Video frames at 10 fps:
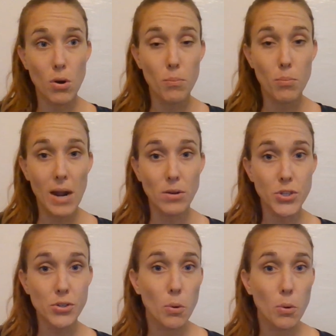Chrome
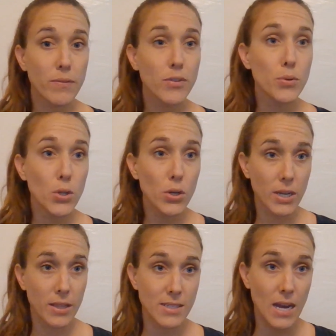browser. So if you
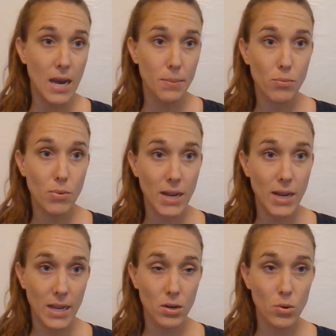look in the top
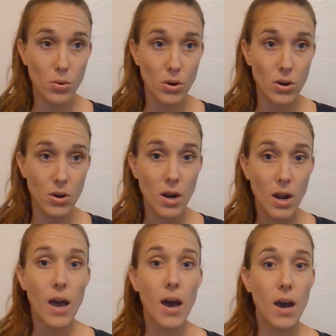right-hand corner
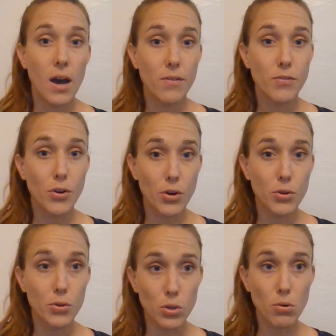of
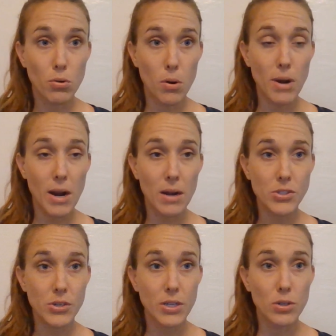your Google Chrome
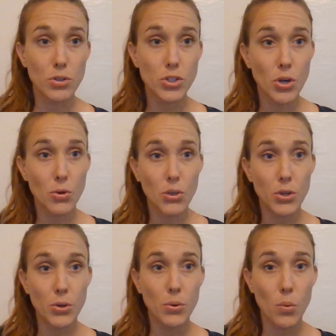browser, it'll show
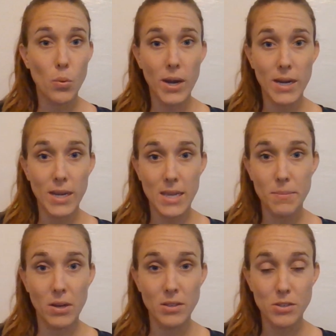you what
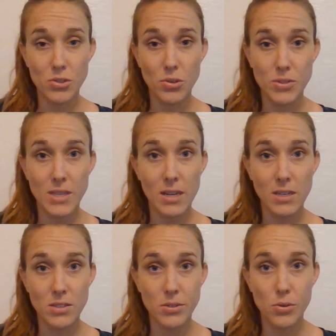email is
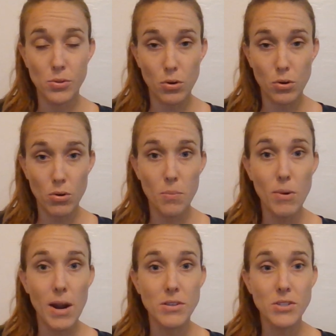associated to the
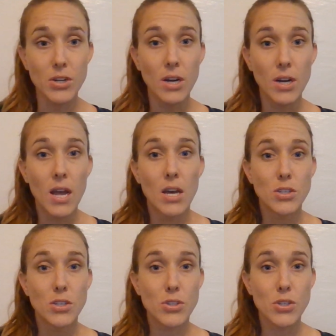Chrome browser.
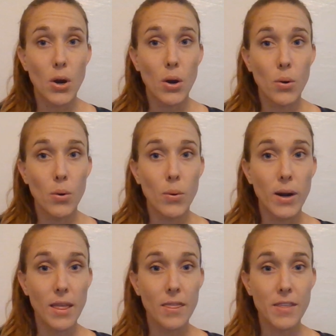
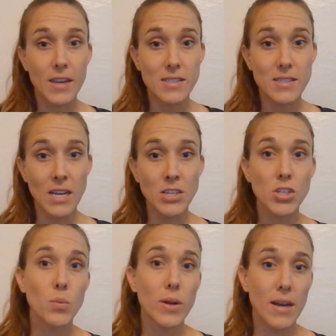So the
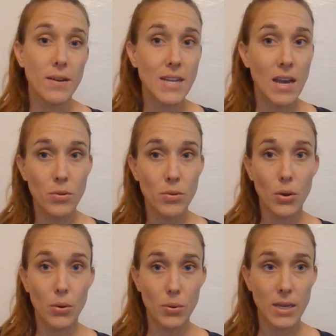extension would have
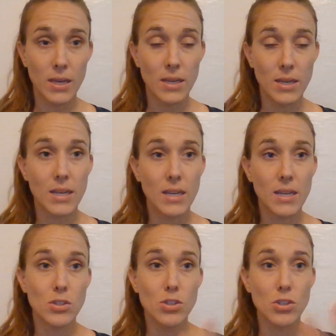downloaded
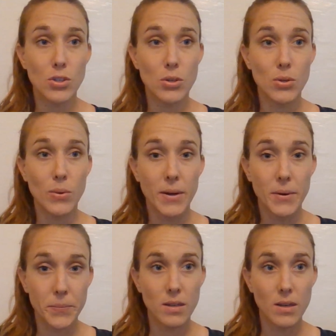into